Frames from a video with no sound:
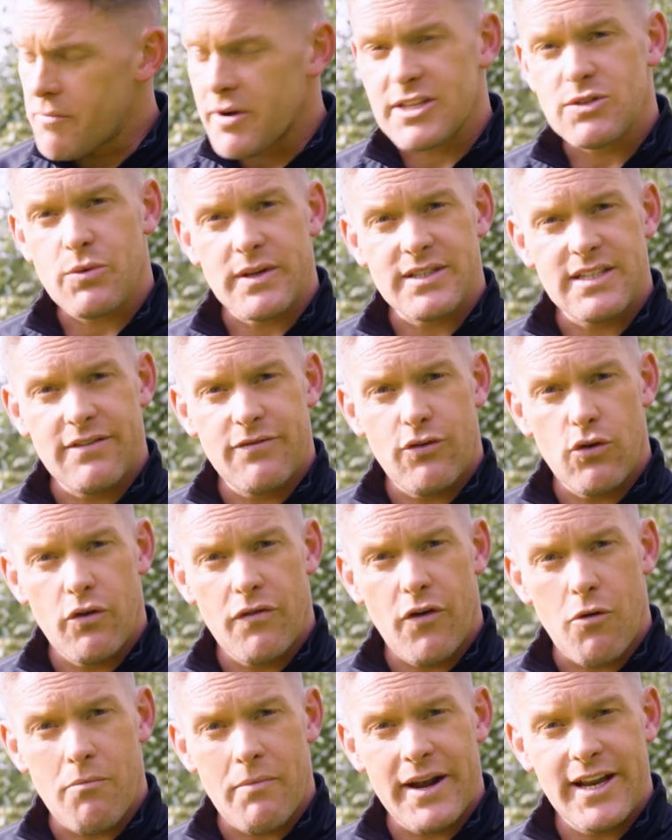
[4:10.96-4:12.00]
my 24
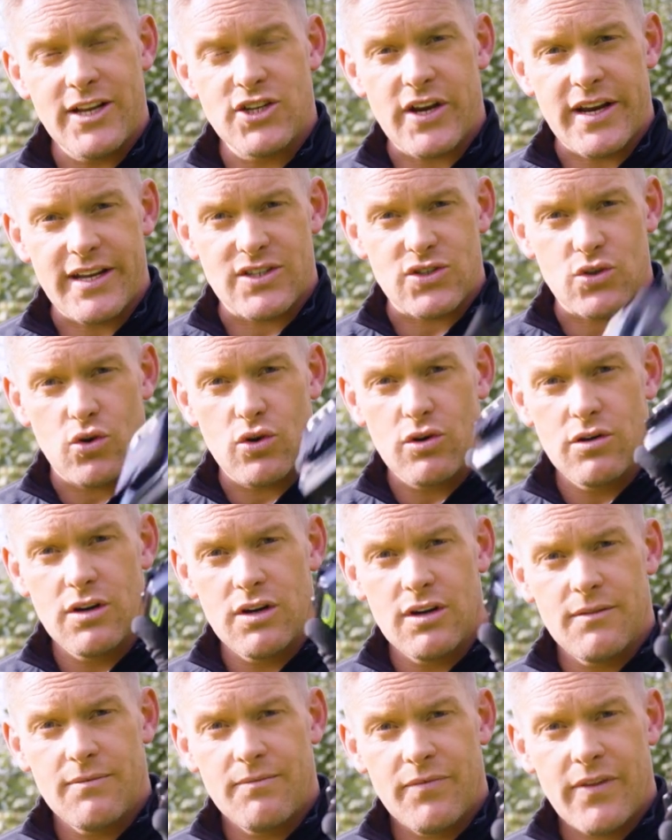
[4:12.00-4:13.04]
volt mini chainsaw
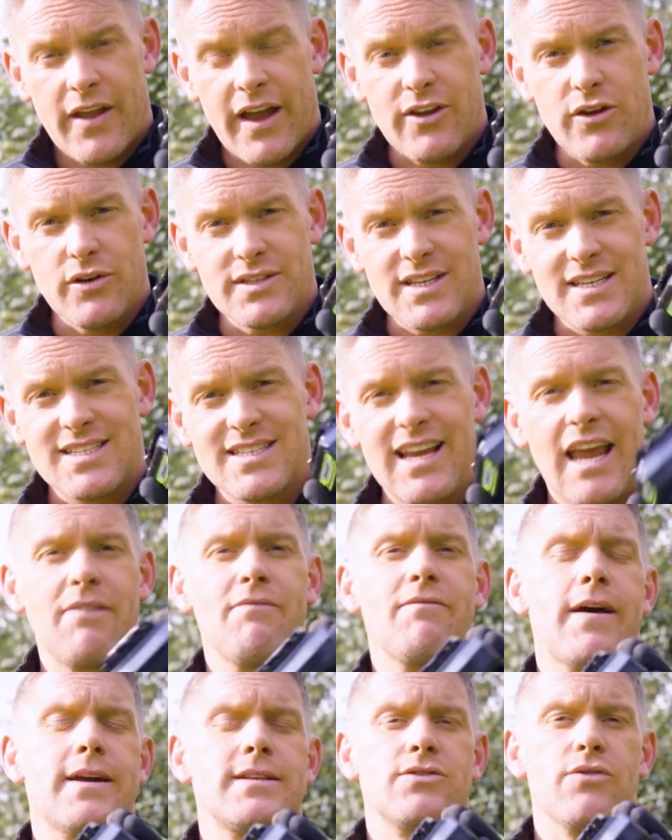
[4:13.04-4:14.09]
and use the same
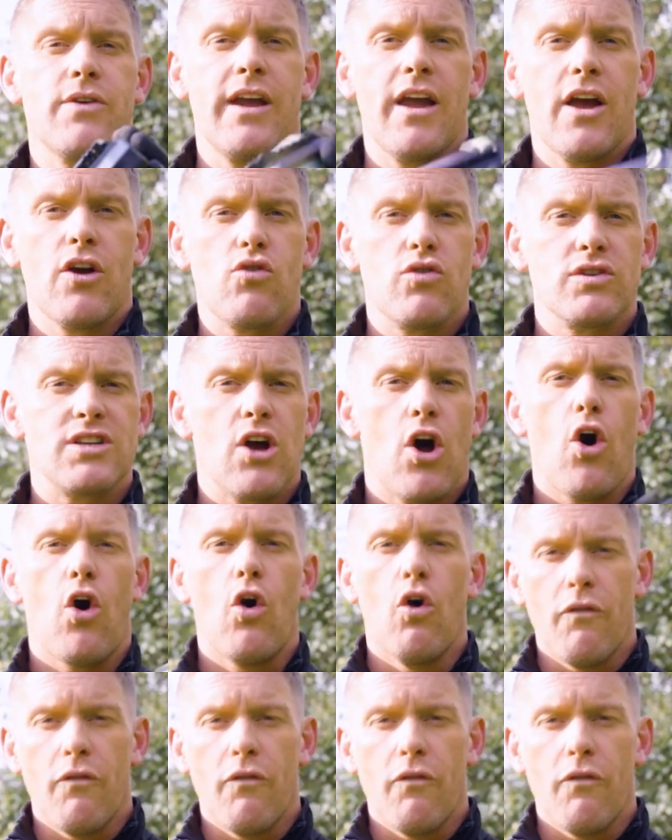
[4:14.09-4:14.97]
battery across a whole